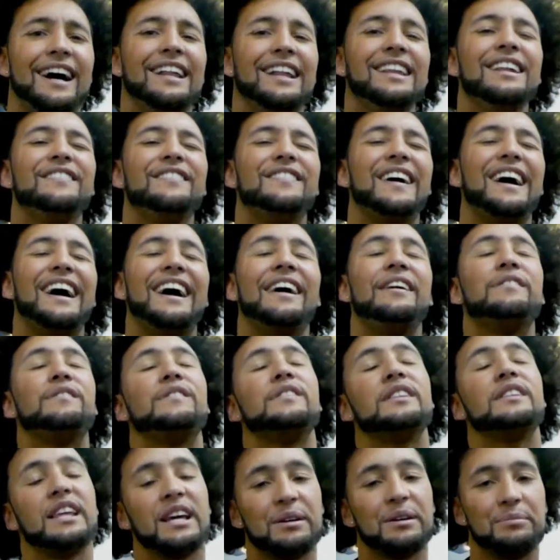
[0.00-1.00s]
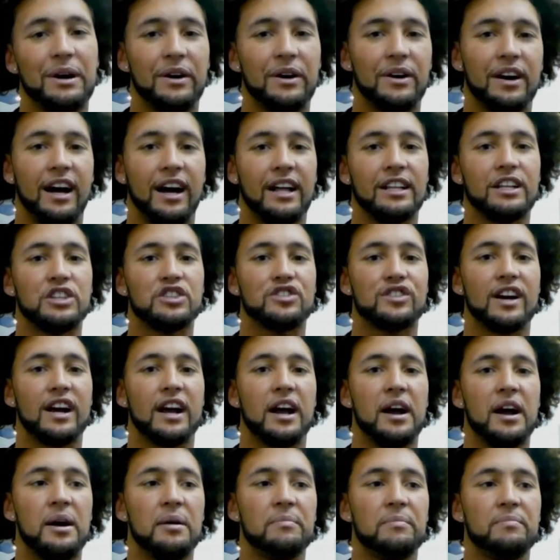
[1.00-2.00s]
I love everything about College Track.
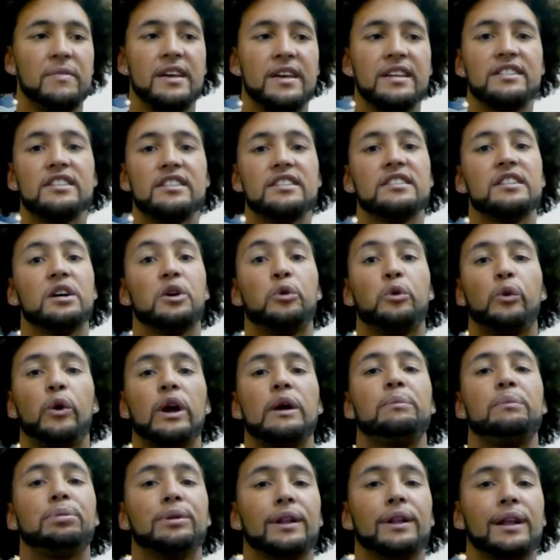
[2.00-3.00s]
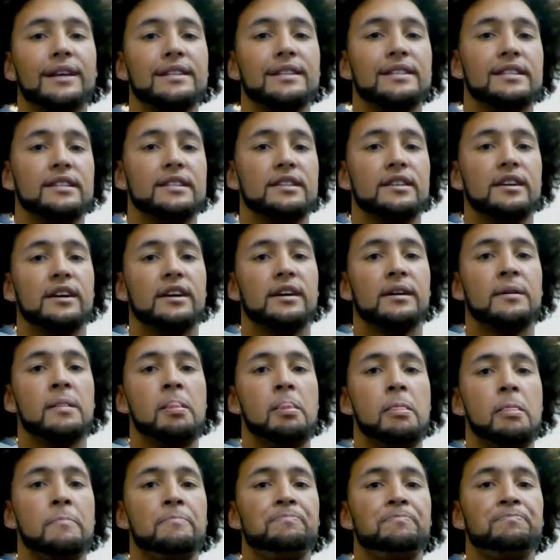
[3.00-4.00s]
Um, it's just a great place to
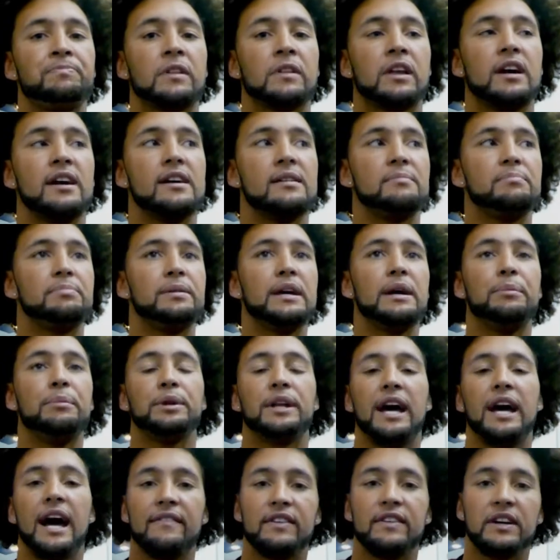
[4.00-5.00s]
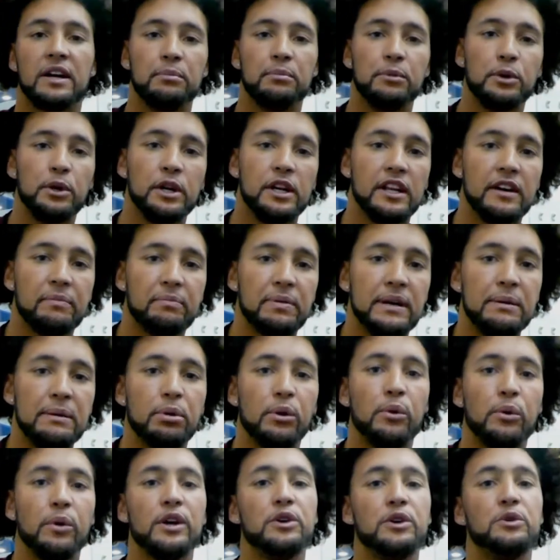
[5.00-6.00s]
uh, be able to have a community of
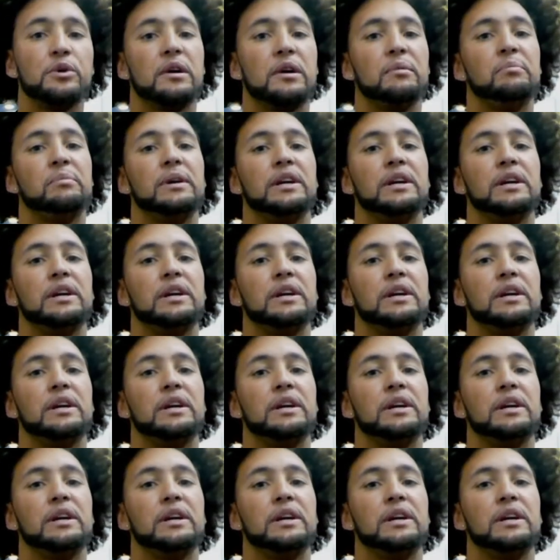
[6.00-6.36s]
people where you can be